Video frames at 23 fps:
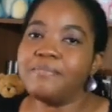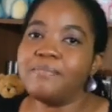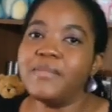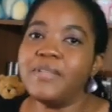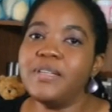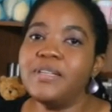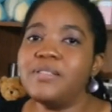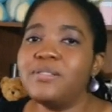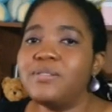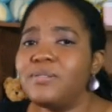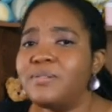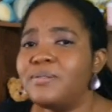
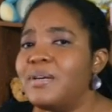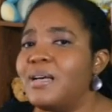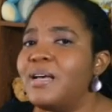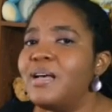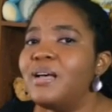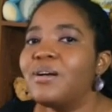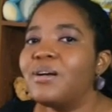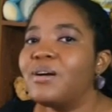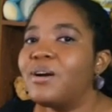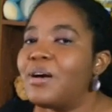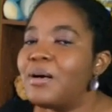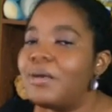So
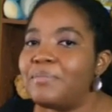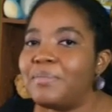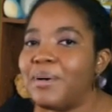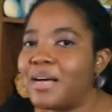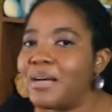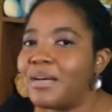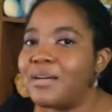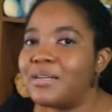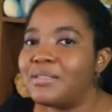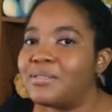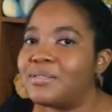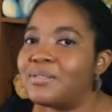cut back
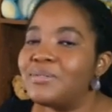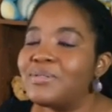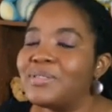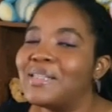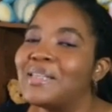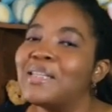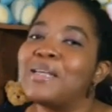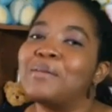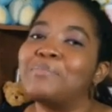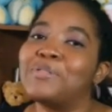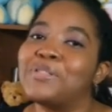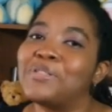on those, and
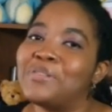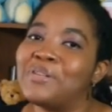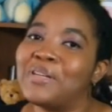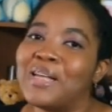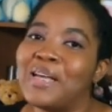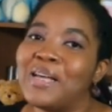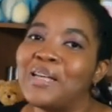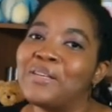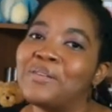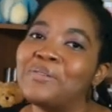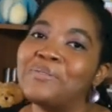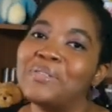I'm sure that
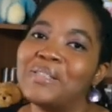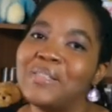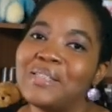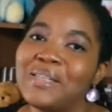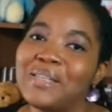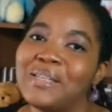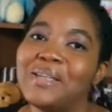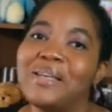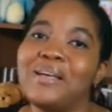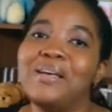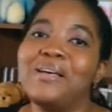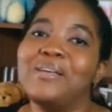you will see